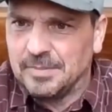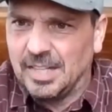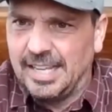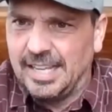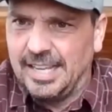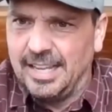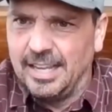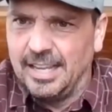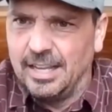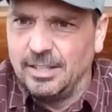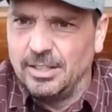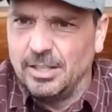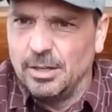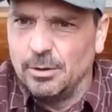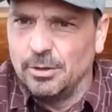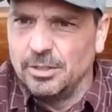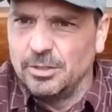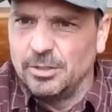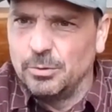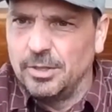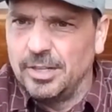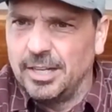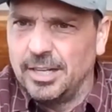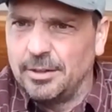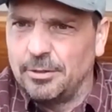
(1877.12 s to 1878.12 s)
And there
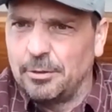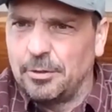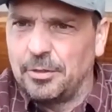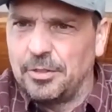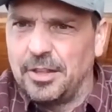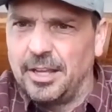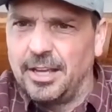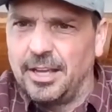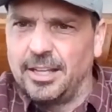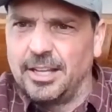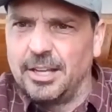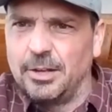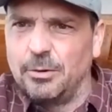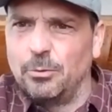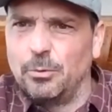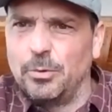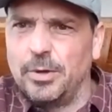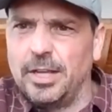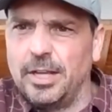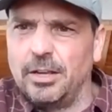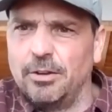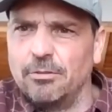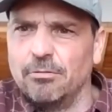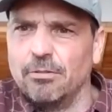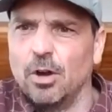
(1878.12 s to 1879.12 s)
was one other thing. Can
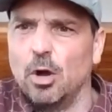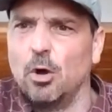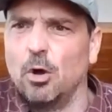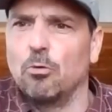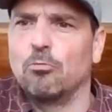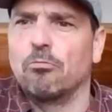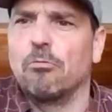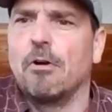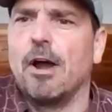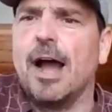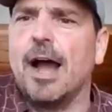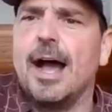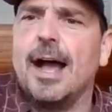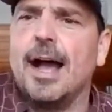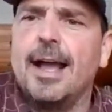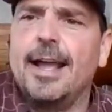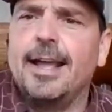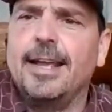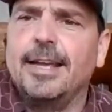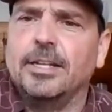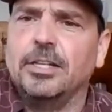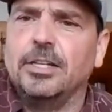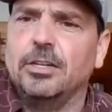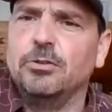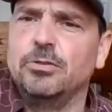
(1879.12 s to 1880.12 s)
we grow rye
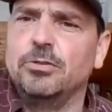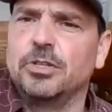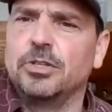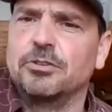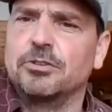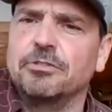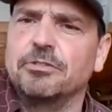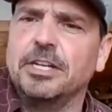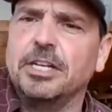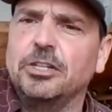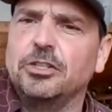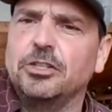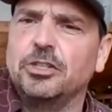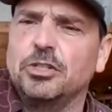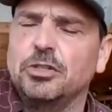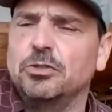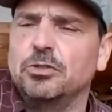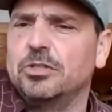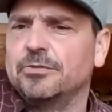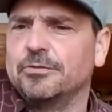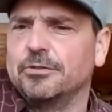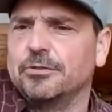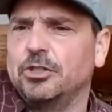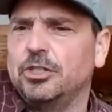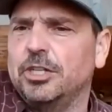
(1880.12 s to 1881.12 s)
and use green
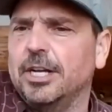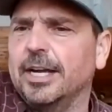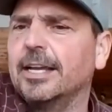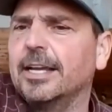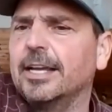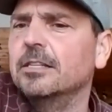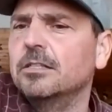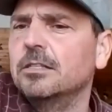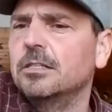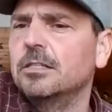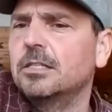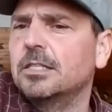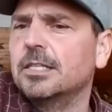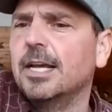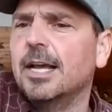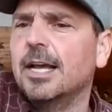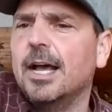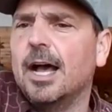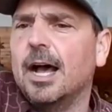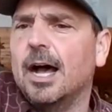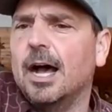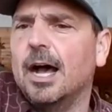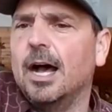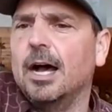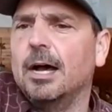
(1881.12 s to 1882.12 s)
shoots for chickens?
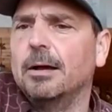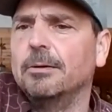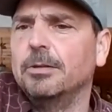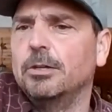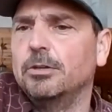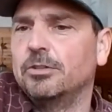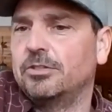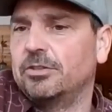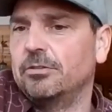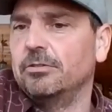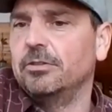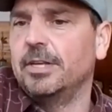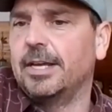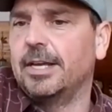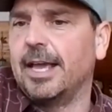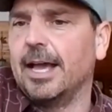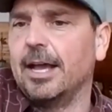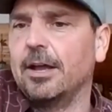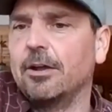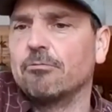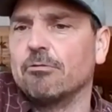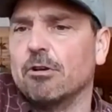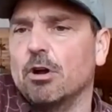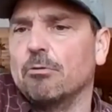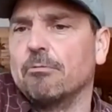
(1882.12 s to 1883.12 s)
You certainly
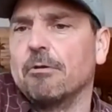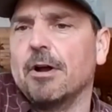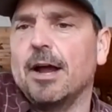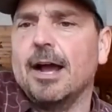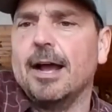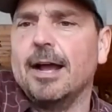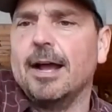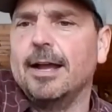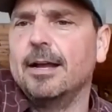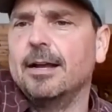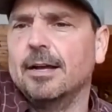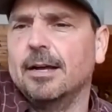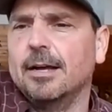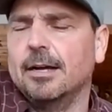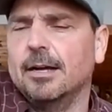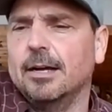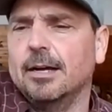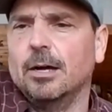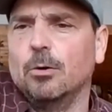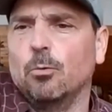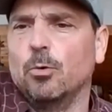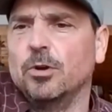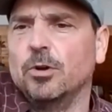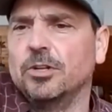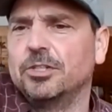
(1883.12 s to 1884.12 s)
can grow rye.
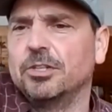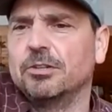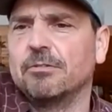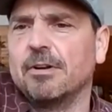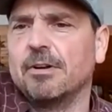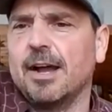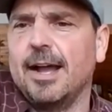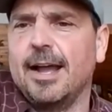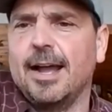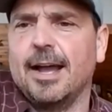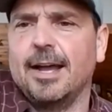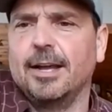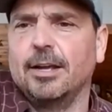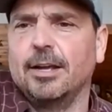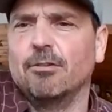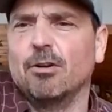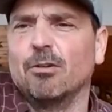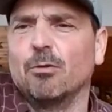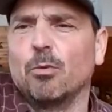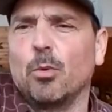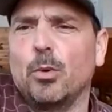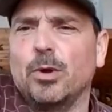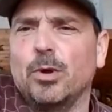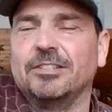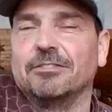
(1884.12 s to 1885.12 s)
Winter rye, I
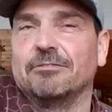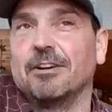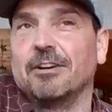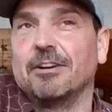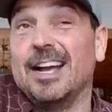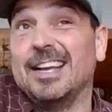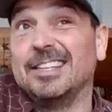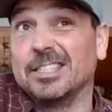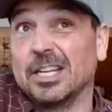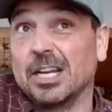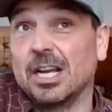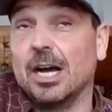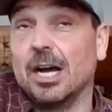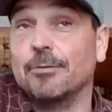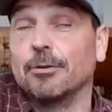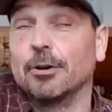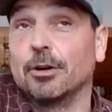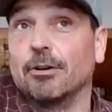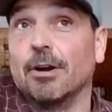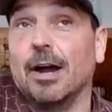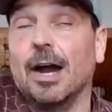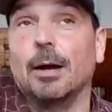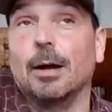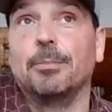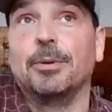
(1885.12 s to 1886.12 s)
grow winter rye as a cover
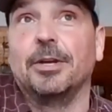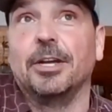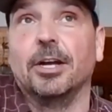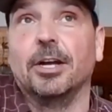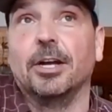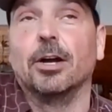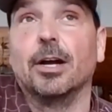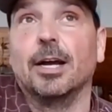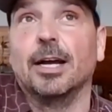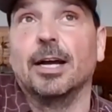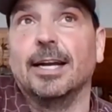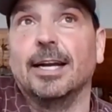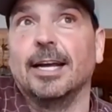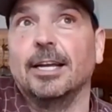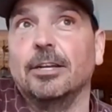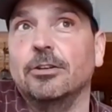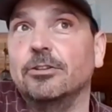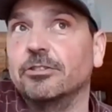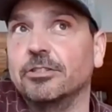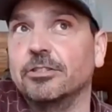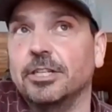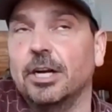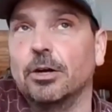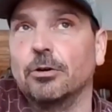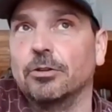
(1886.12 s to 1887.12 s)
crop here, and I
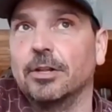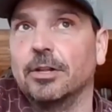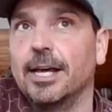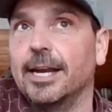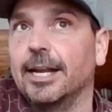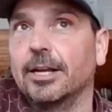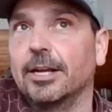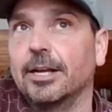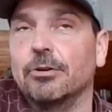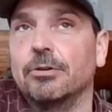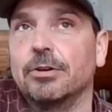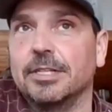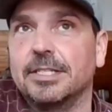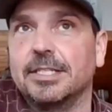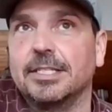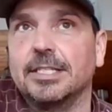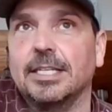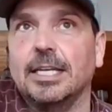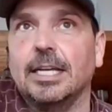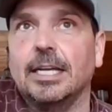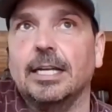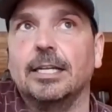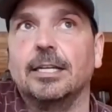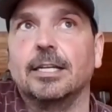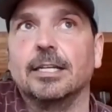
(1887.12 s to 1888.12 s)
usually don't let it go to
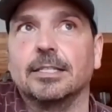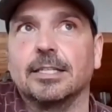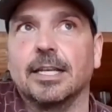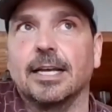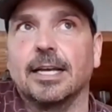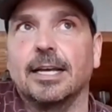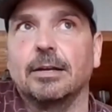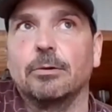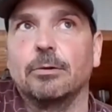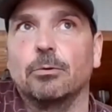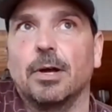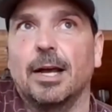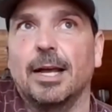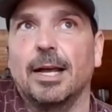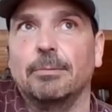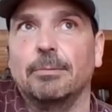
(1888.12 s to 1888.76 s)
seed because I